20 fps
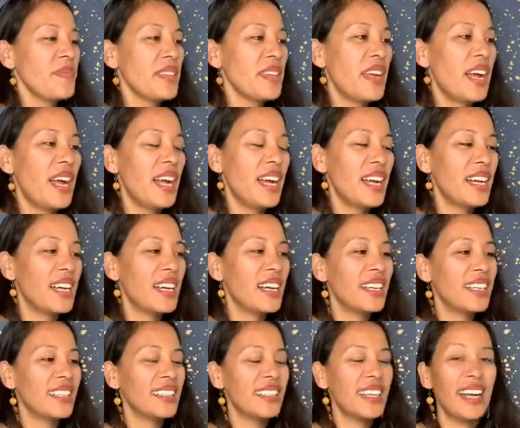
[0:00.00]
I
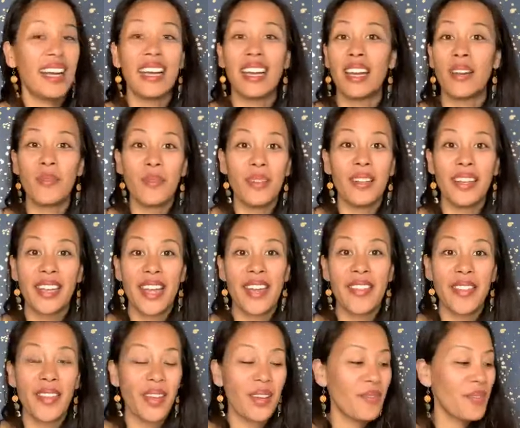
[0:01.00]
really can't
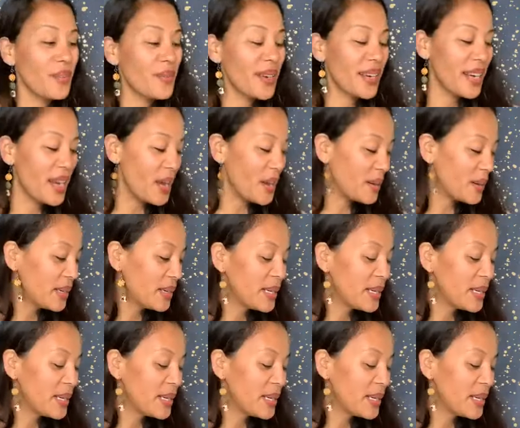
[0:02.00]
think of it right now.